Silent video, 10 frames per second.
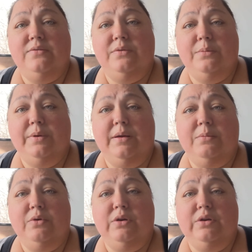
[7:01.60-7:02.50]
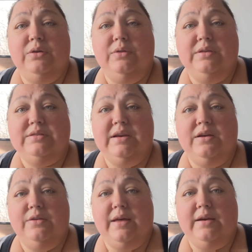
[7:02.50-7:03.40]
for what I'm going to do this day
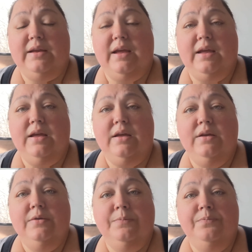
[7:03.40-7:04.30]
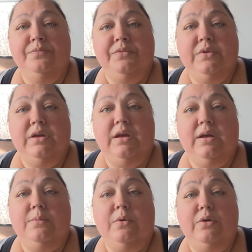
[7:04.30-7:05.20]
or that day.
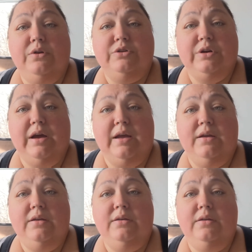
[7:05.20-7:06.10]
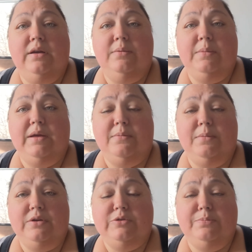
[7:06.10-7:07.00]
I'm going to try and make a
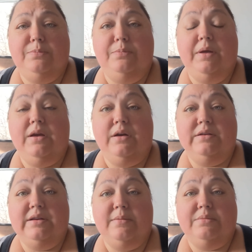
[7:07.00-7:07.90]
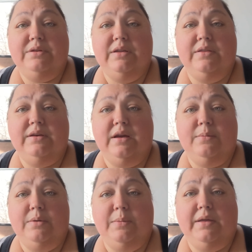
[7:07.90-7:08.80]
much bigger attempt in the
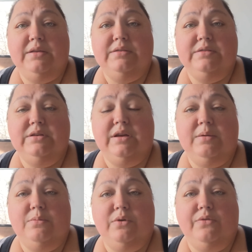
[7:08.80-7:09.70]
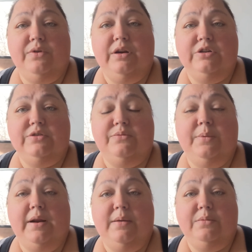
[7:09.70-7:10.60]
coming weeks to get more footage of
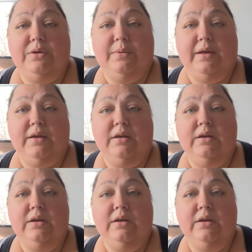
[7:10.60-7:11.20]
what I'm doing.